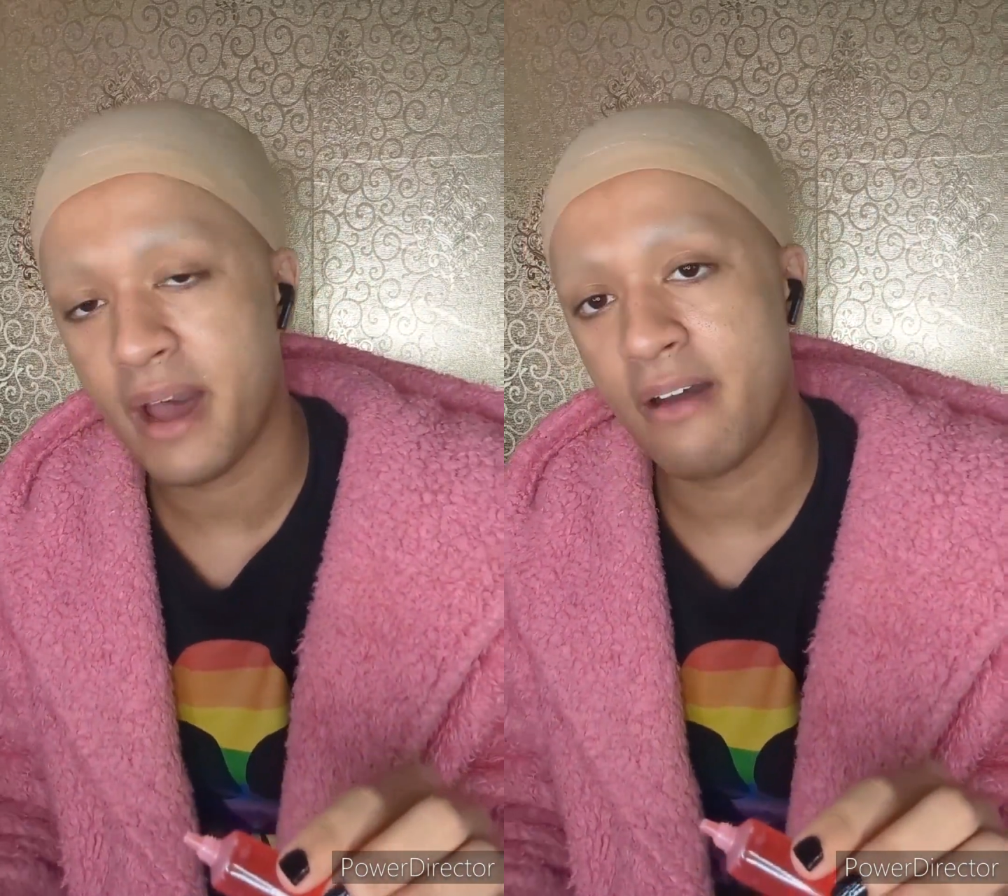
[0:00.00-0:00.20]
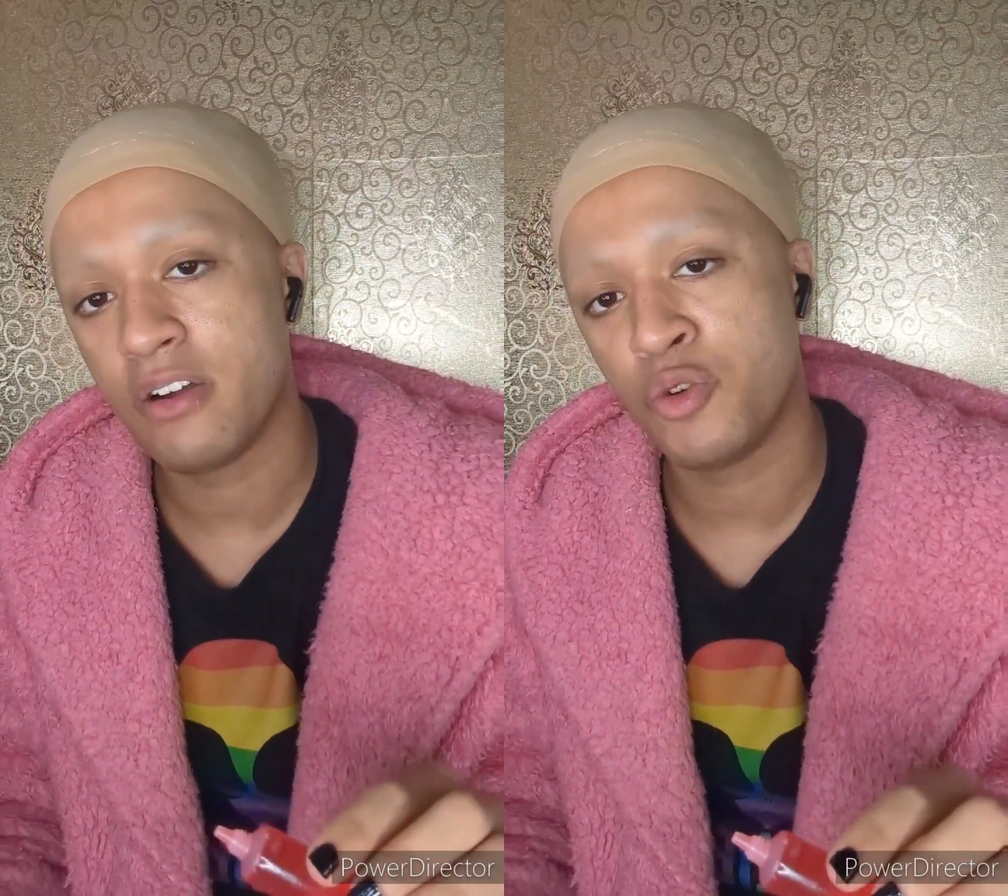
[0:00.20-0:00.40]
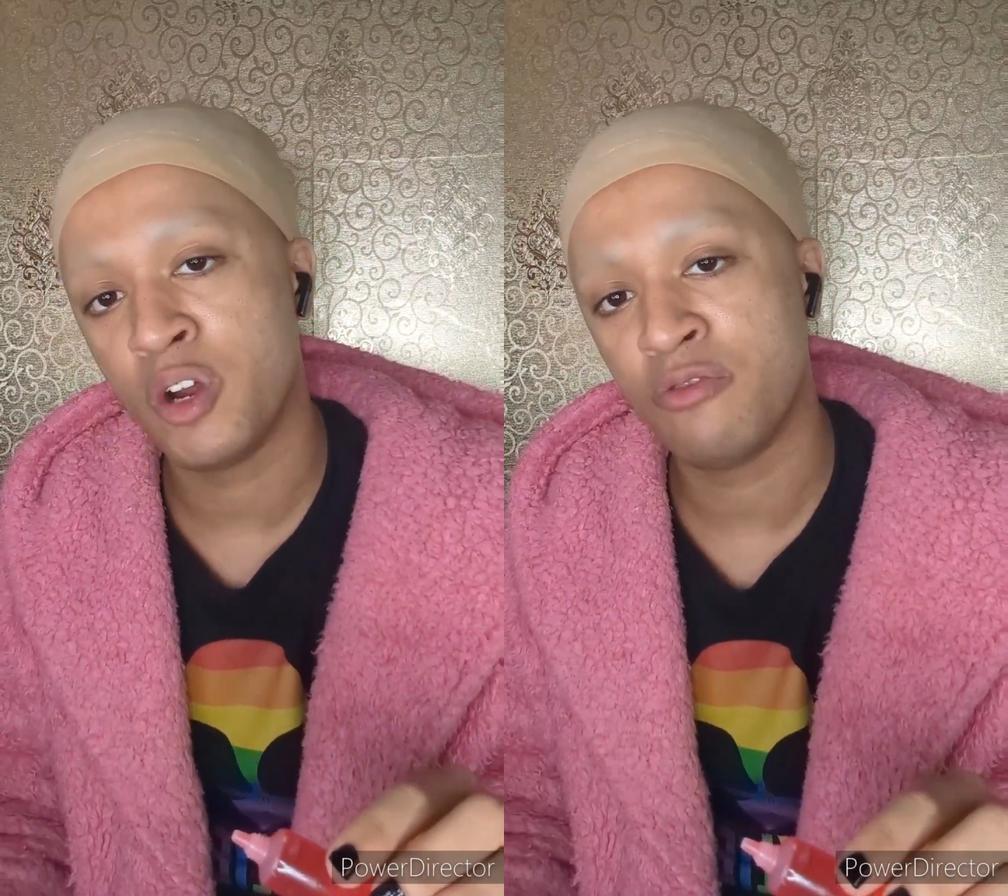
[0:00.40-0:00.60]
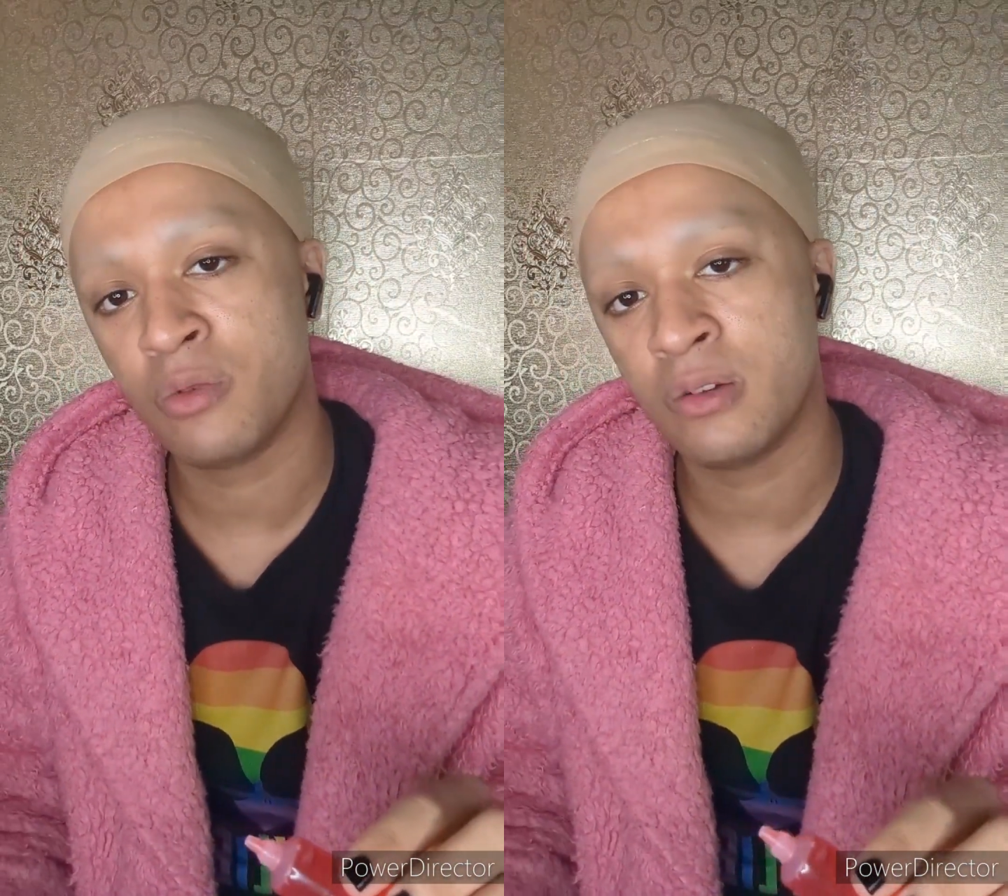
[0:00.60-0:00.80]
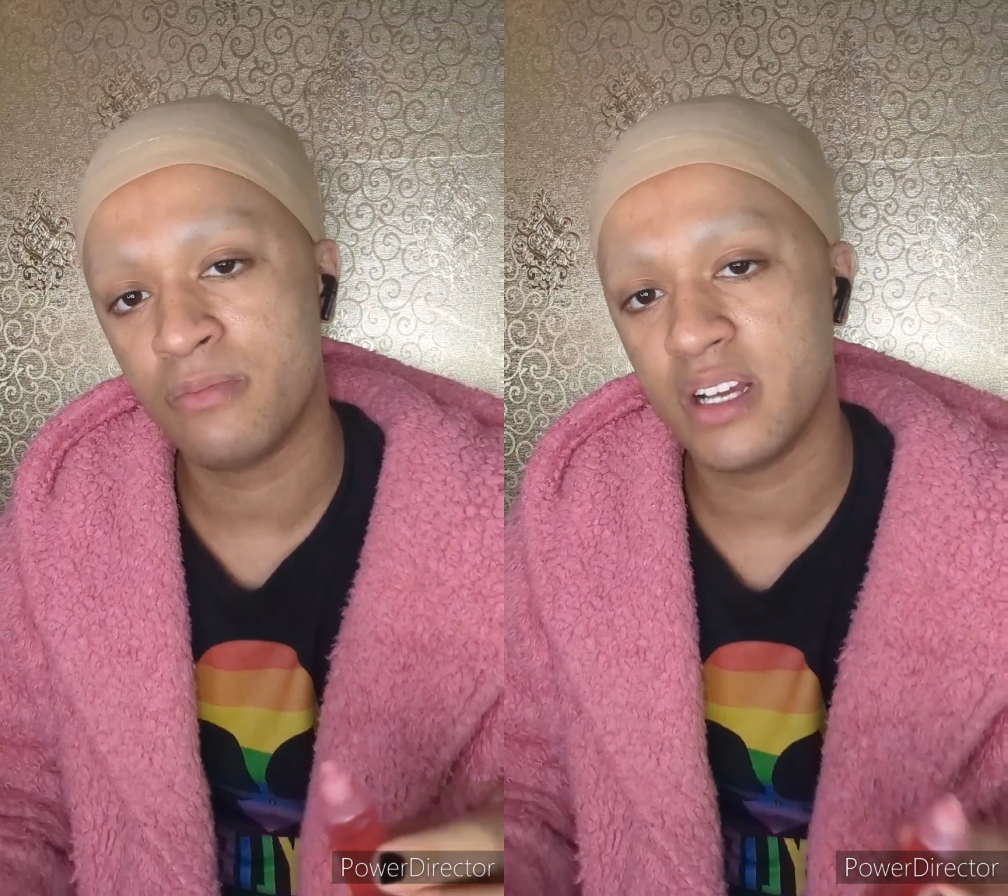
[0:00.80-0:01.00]
Power Grip
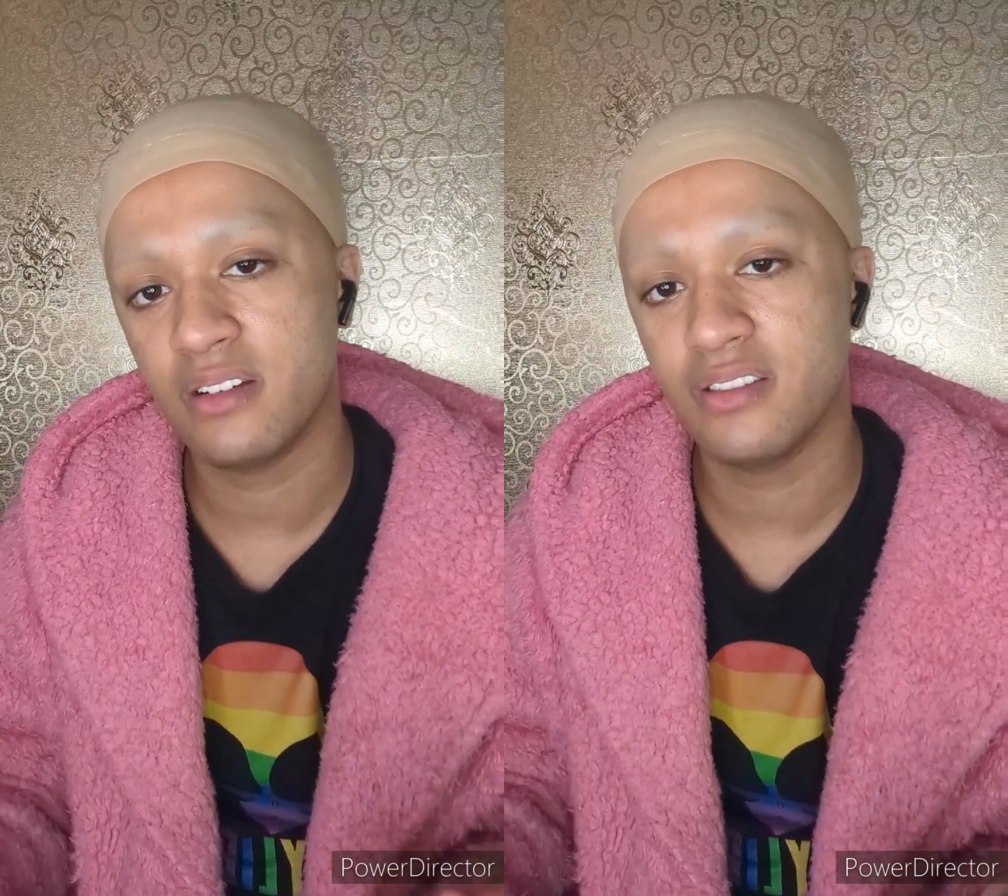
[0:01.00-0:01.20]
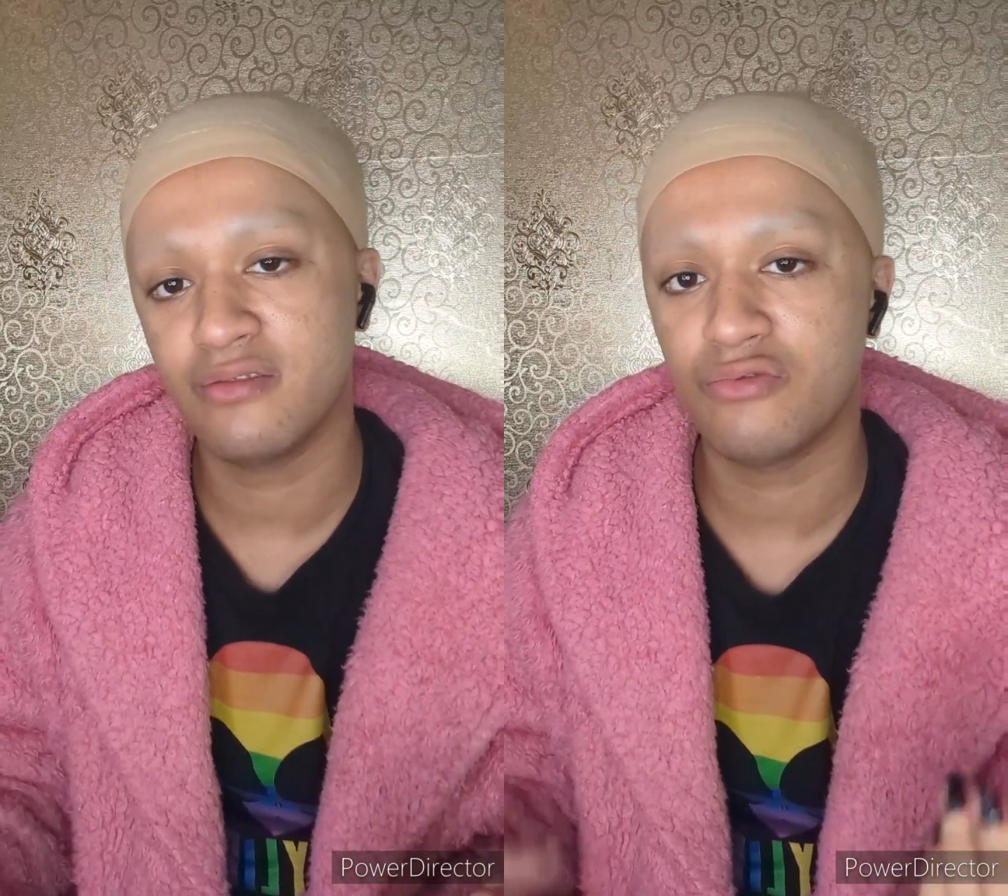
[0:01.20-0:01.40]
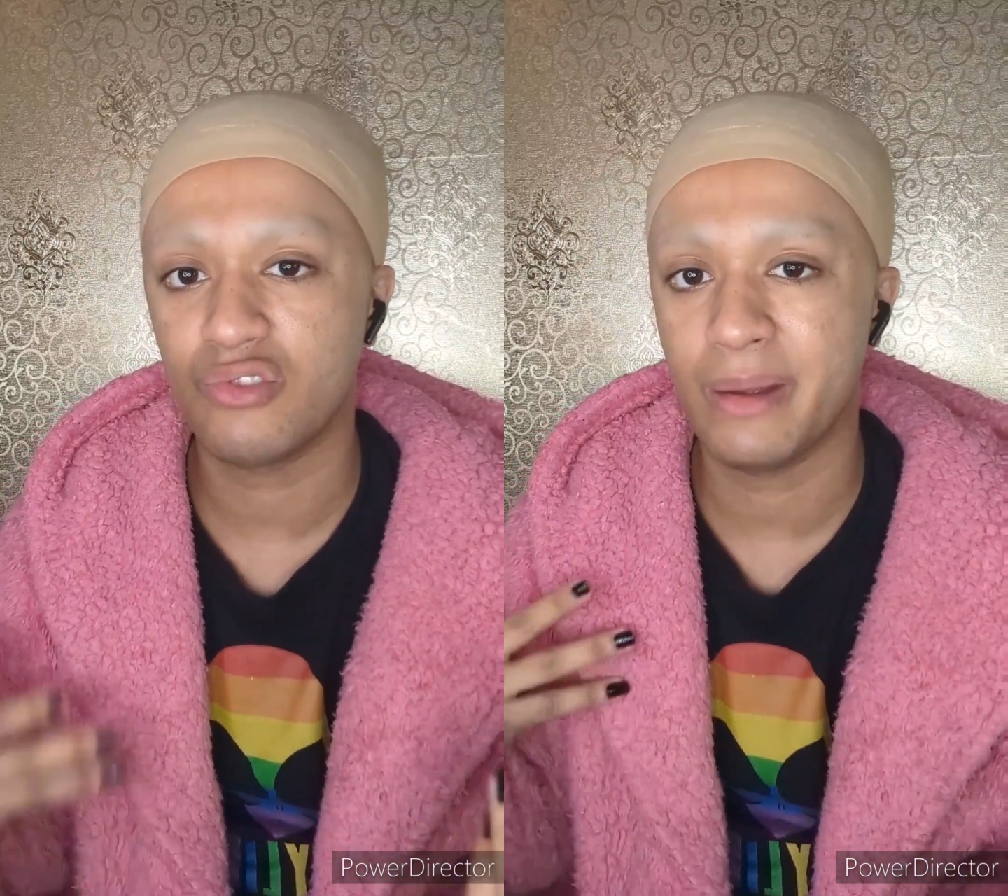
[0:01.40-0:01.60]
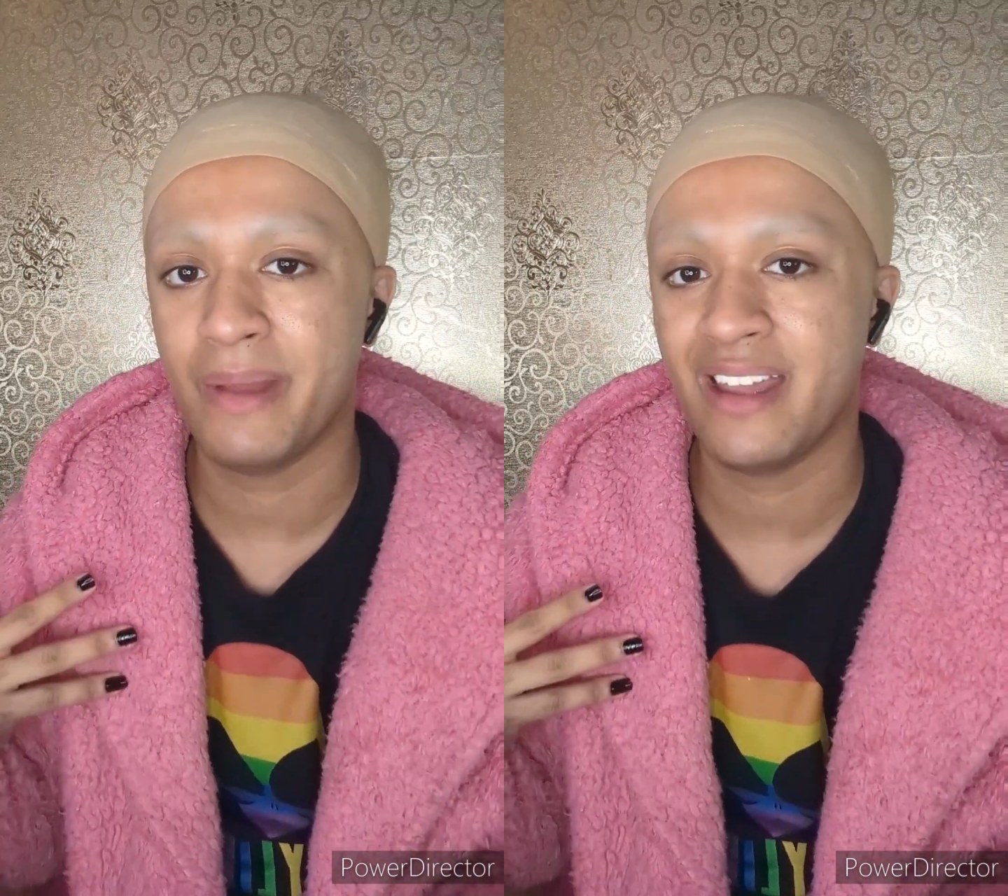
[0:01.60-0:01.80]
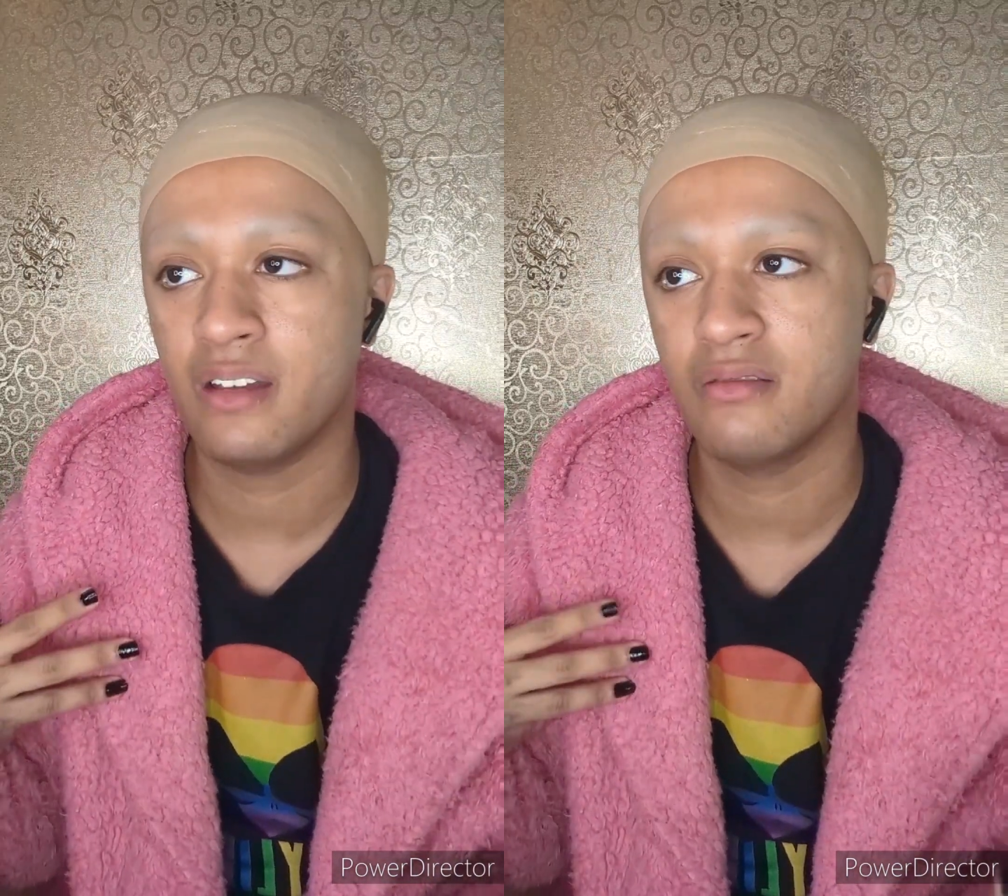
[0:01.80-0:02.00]
one, because
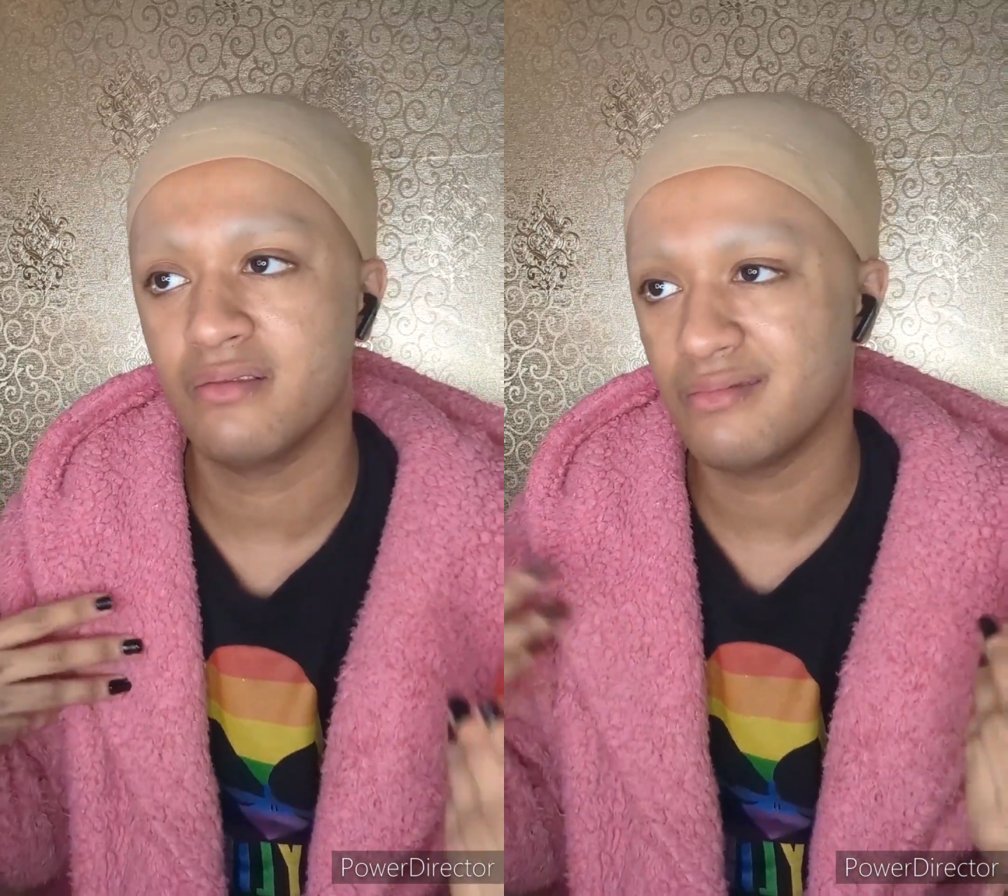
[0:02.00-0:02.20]
gripping,